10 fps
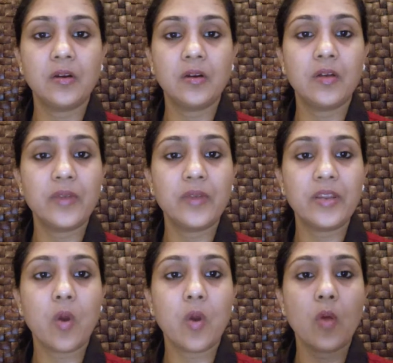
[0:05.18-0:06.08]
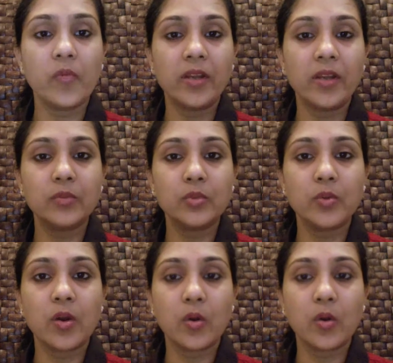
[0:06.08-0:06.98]
A very warm welcome to
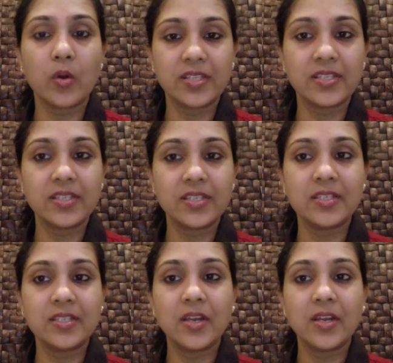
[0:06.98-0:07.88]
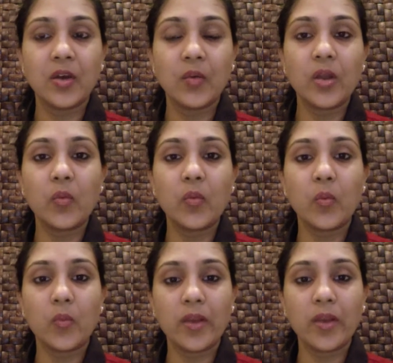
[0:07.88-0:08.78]
our audiences. We are
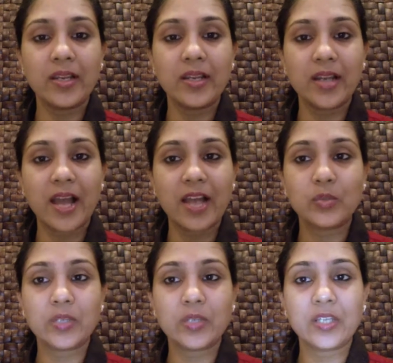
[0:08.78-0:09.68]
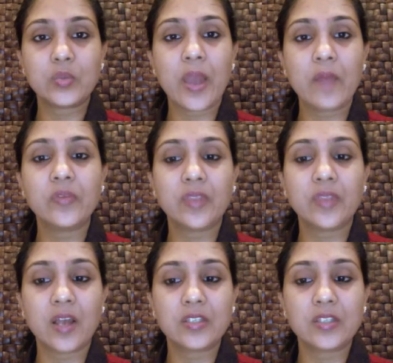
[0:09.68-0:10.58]
very glad today to have with
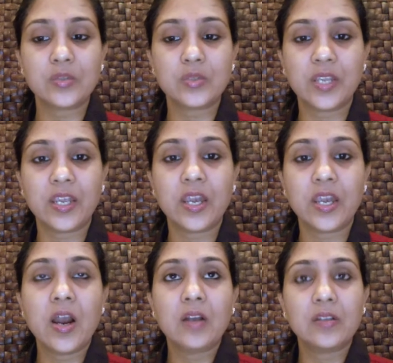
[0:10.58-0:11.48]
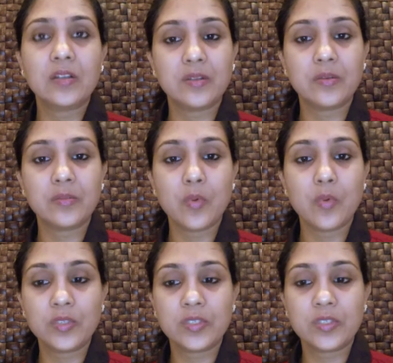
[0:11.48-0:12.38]
us today
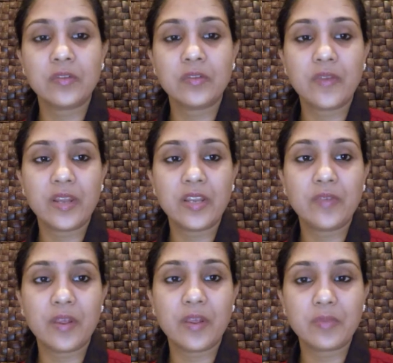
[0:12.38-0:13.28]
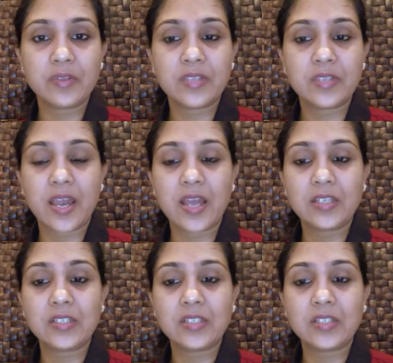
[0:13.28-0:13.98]
the very famous and